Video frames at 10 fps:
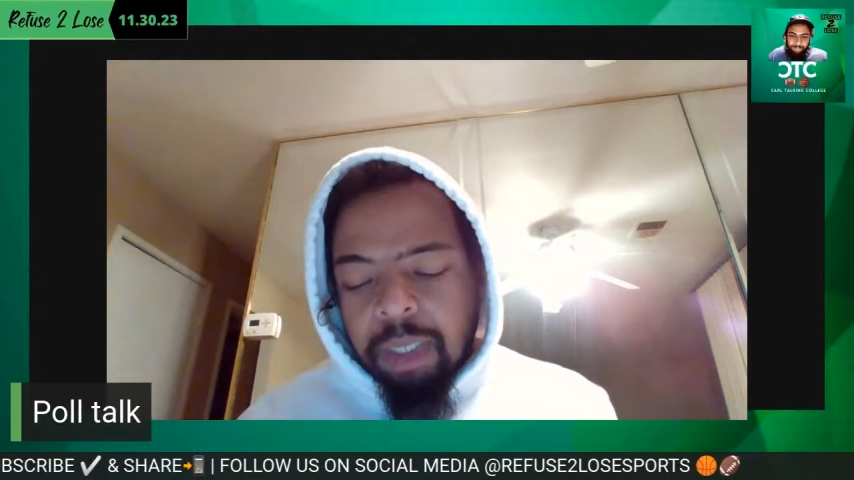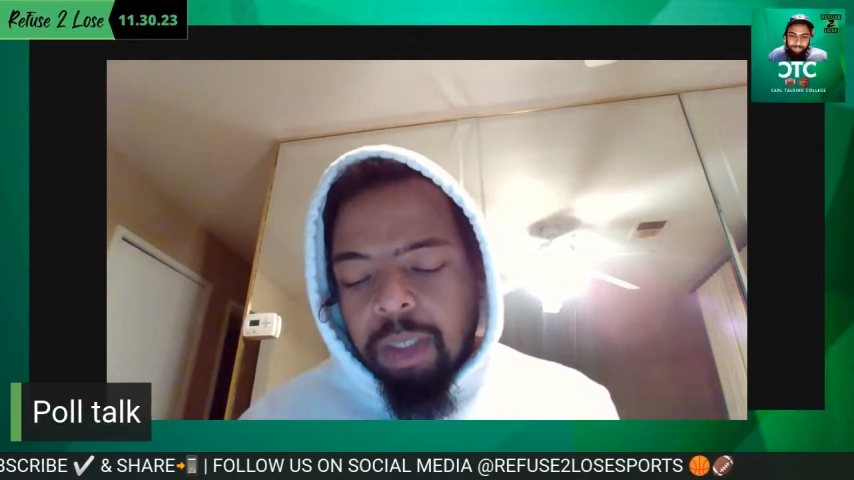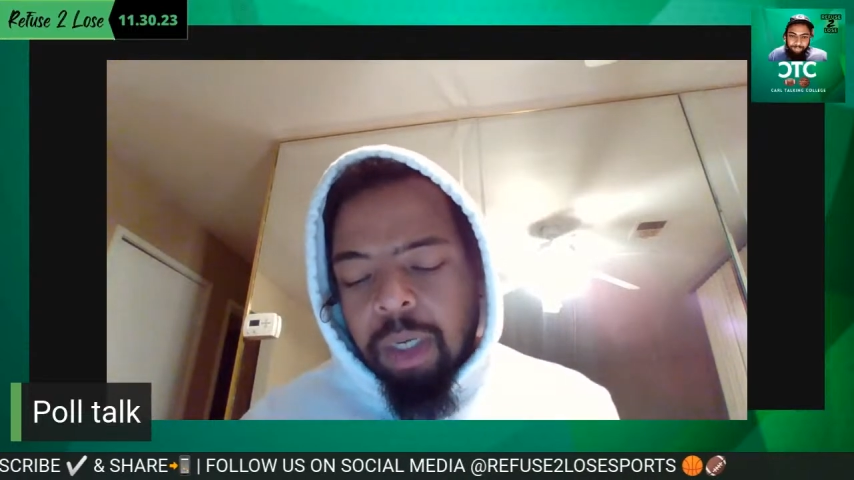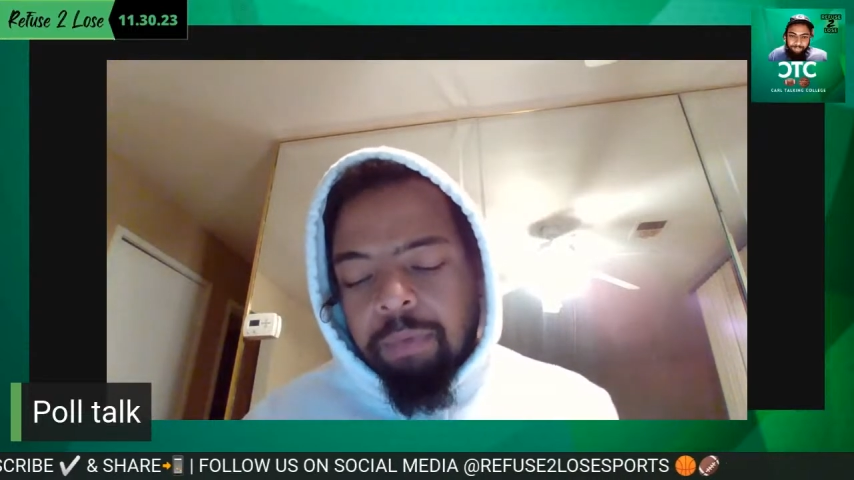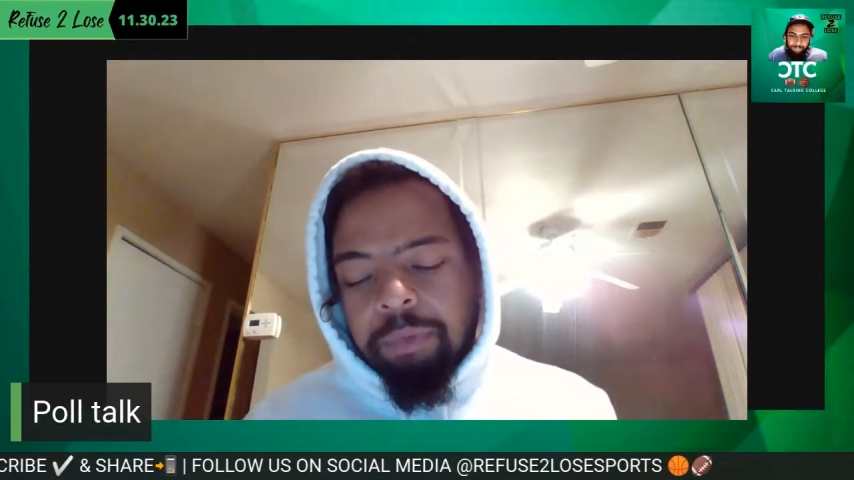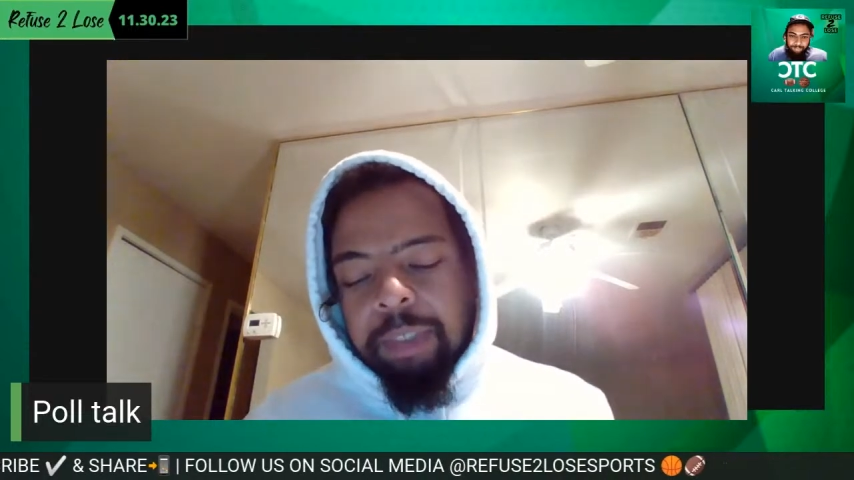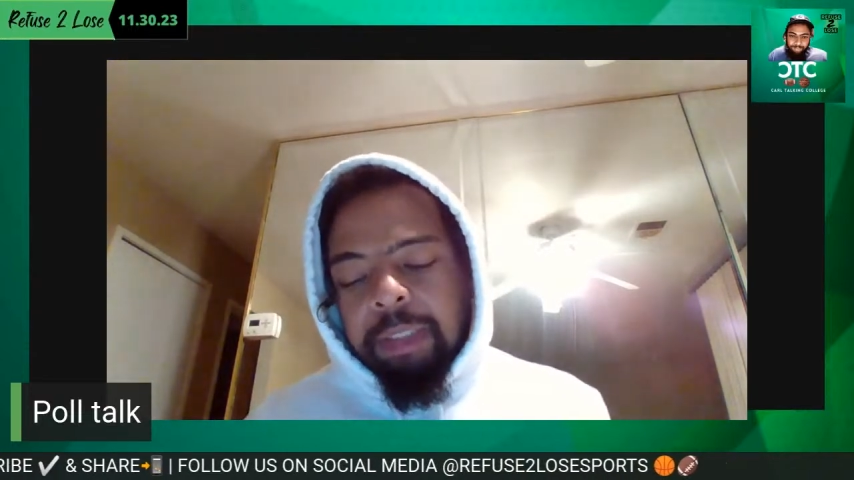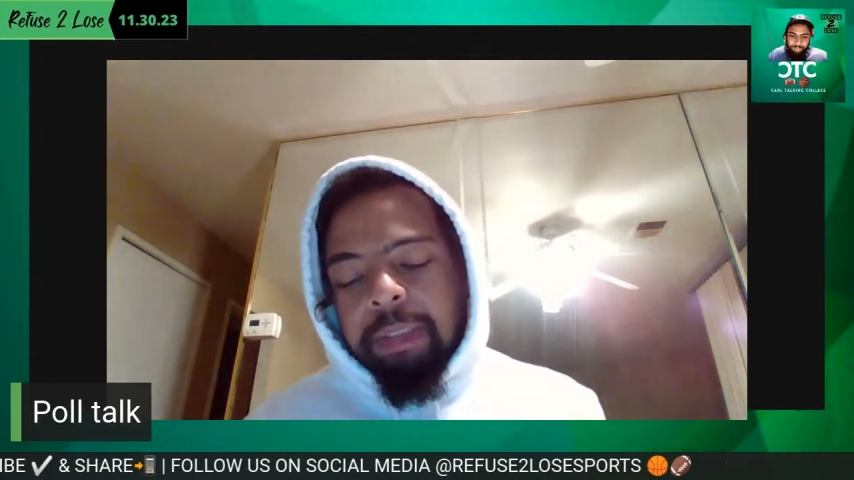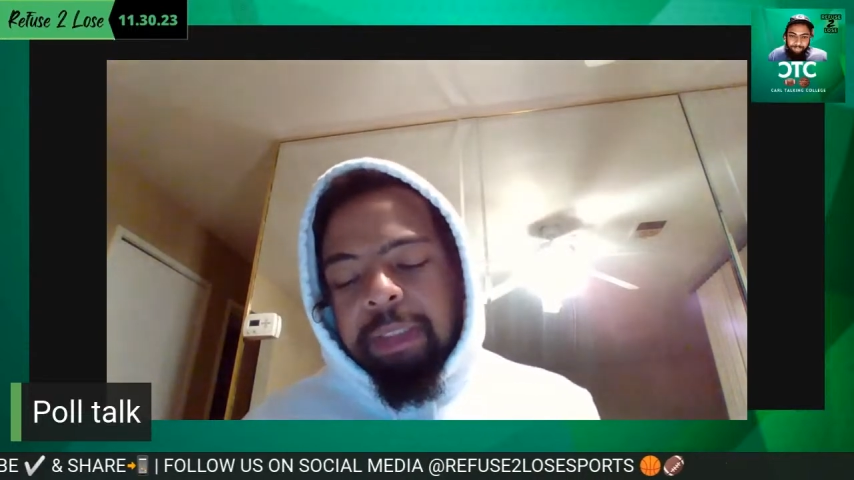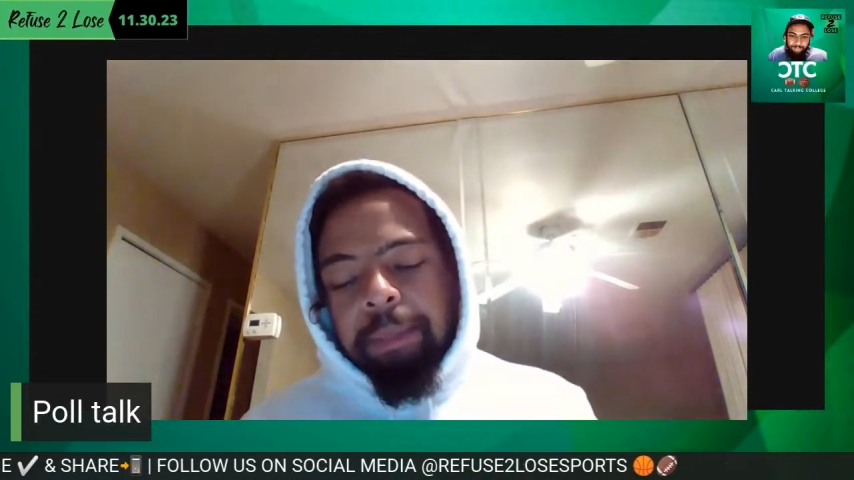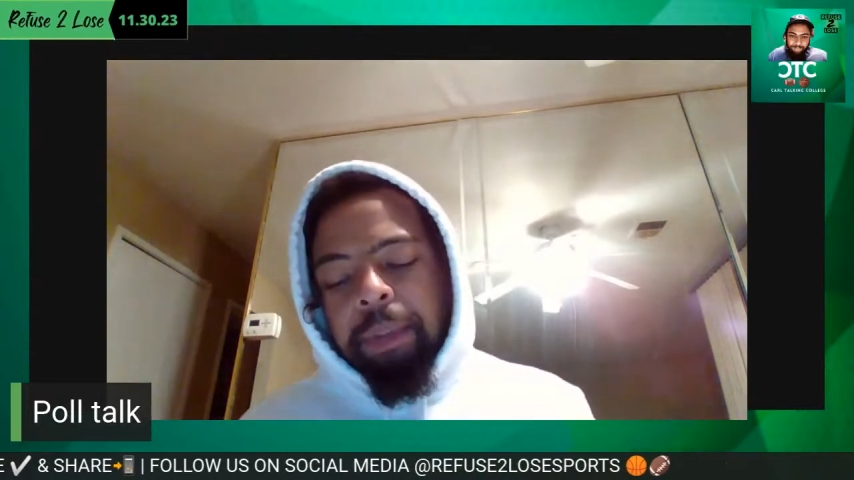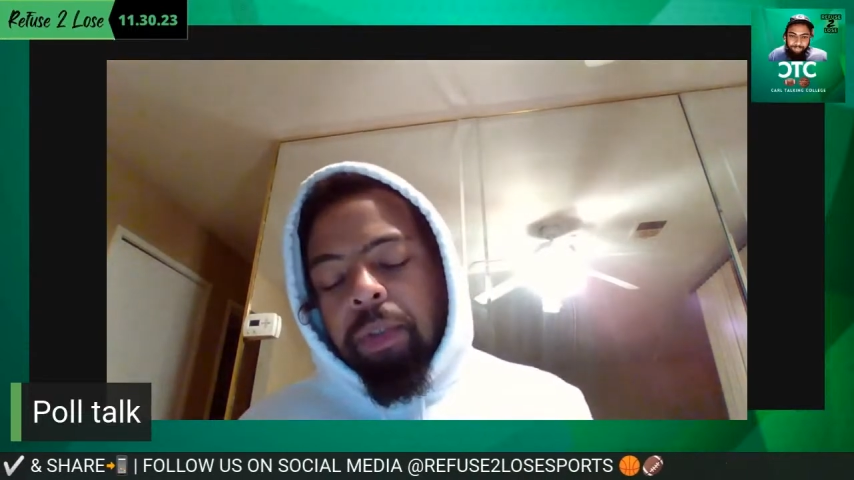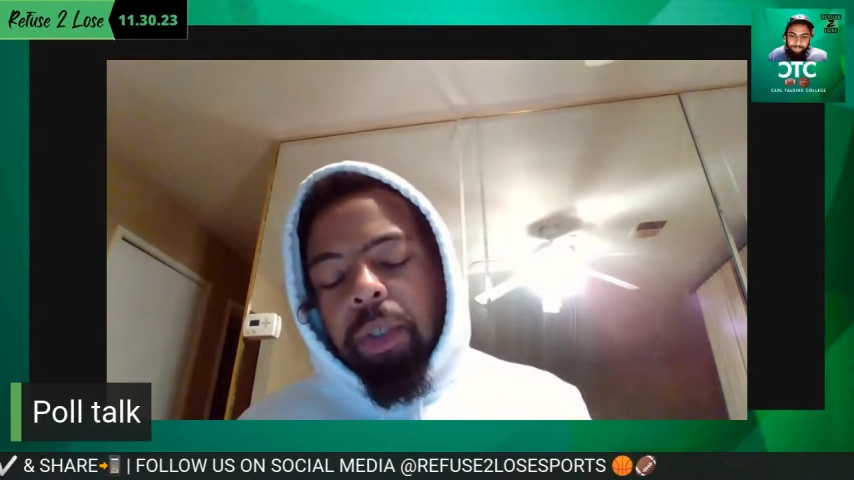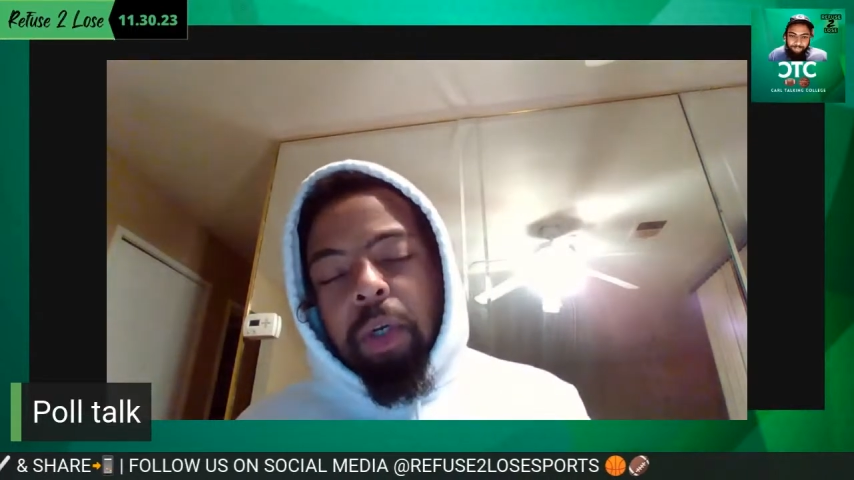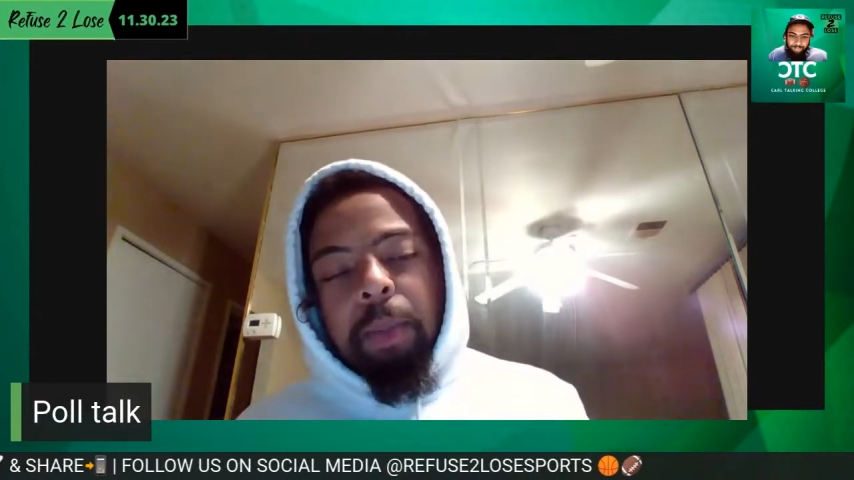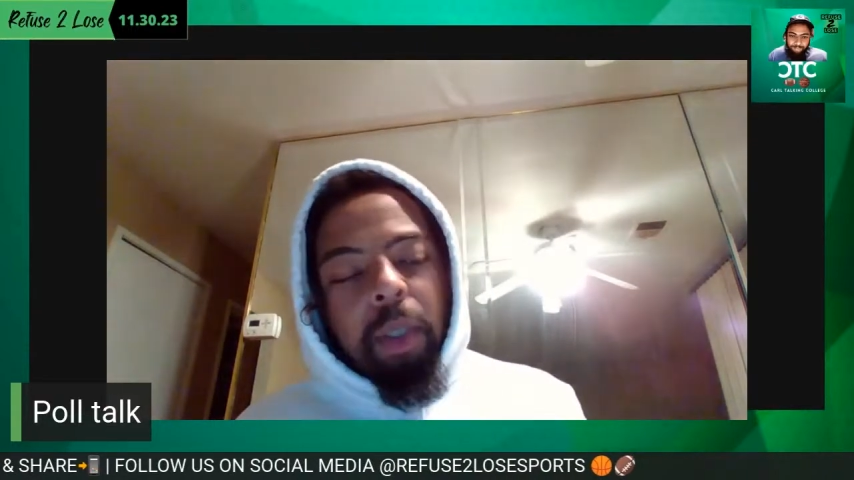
Conference record the same as Oklahoma.